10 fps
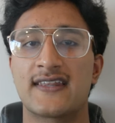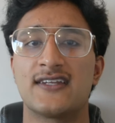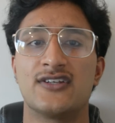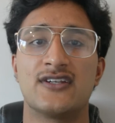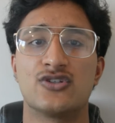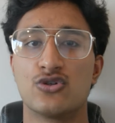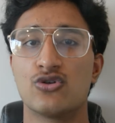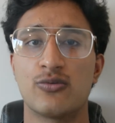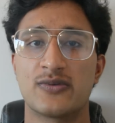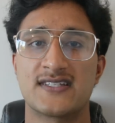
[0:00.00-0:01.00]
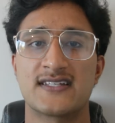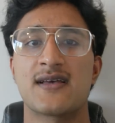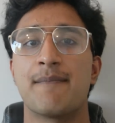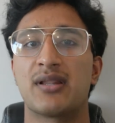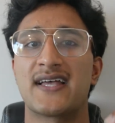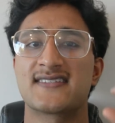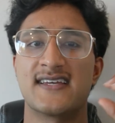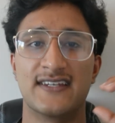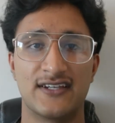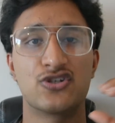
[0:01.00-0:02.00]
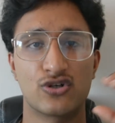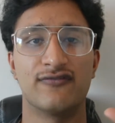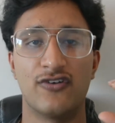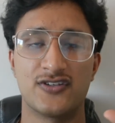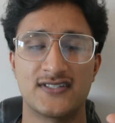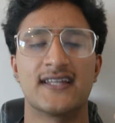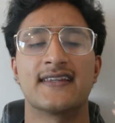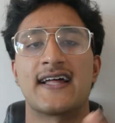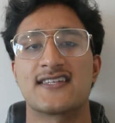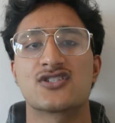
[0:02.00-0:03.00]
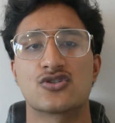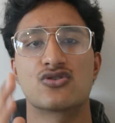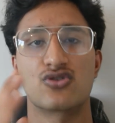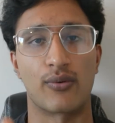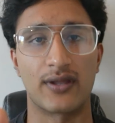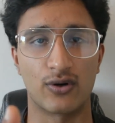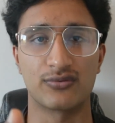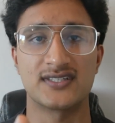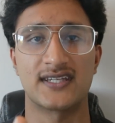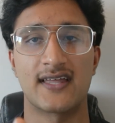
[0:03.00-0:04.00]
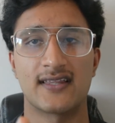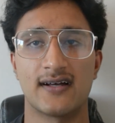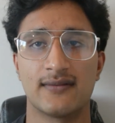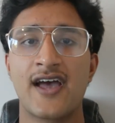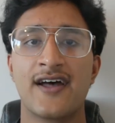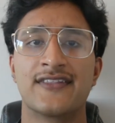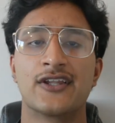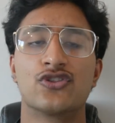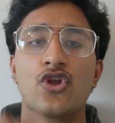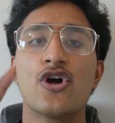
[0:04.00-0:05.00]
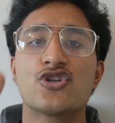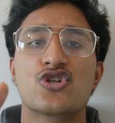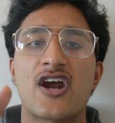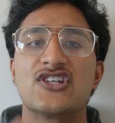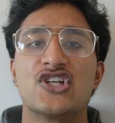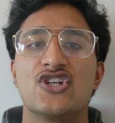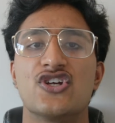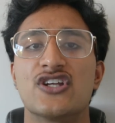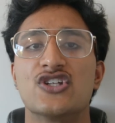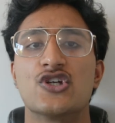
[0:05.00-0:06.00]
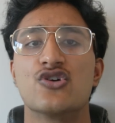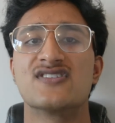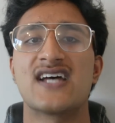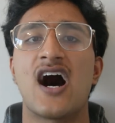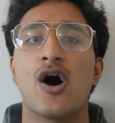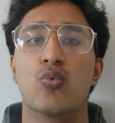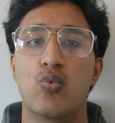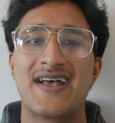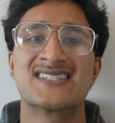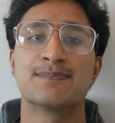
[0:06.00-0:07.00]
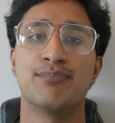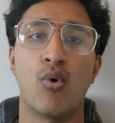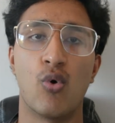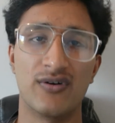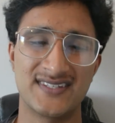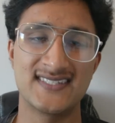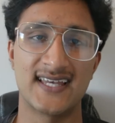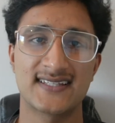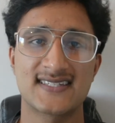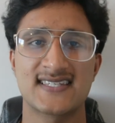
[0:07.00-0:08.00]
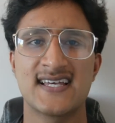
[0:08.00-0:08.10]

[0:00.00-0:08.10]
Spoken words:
you did 2 normal sets plus the initial first set, that's 3 altogether. The third strategy you can use are rest pause sets.